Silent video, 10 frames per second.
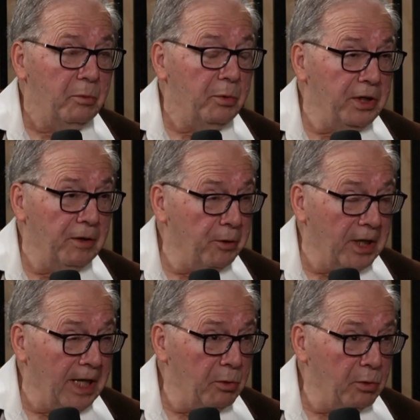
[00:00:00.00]
with different
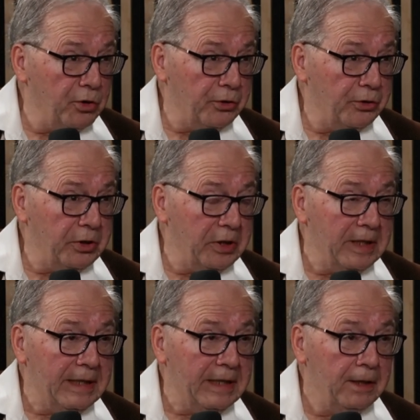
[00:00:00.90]
languages,
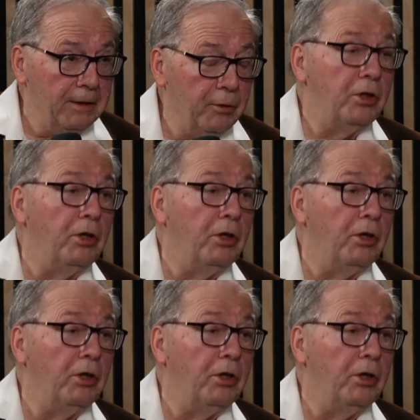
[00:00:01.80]
different